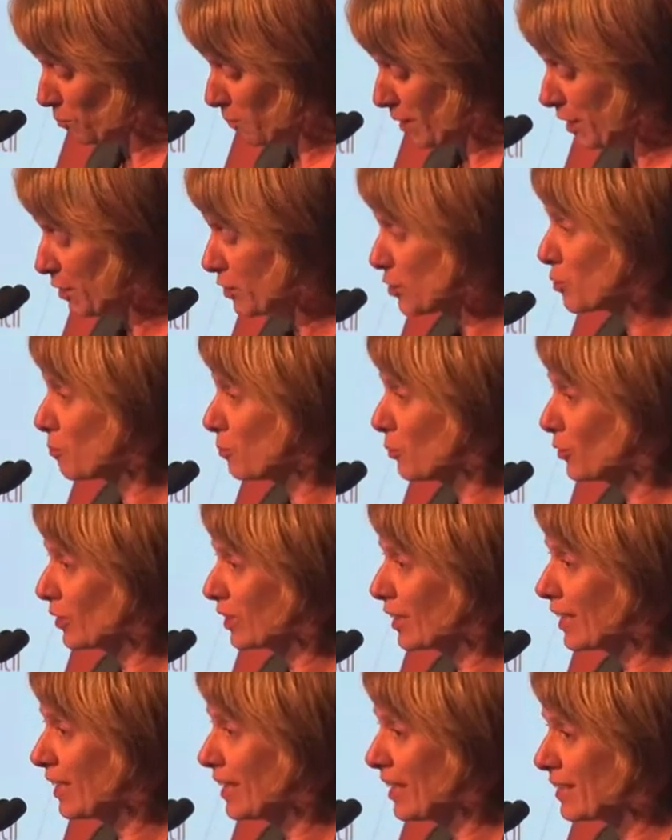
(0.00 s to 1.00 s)
manageable
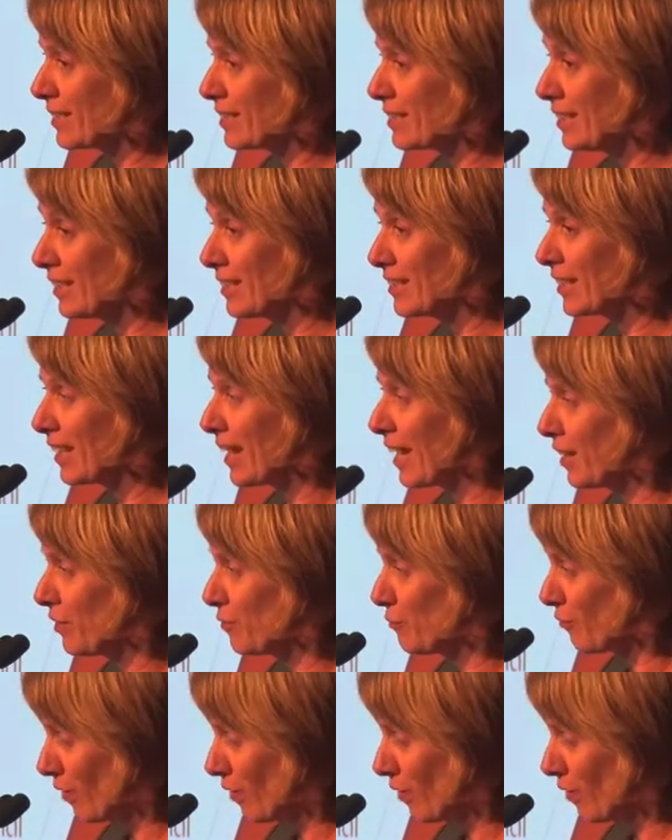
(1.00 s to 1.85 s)
and connected indicator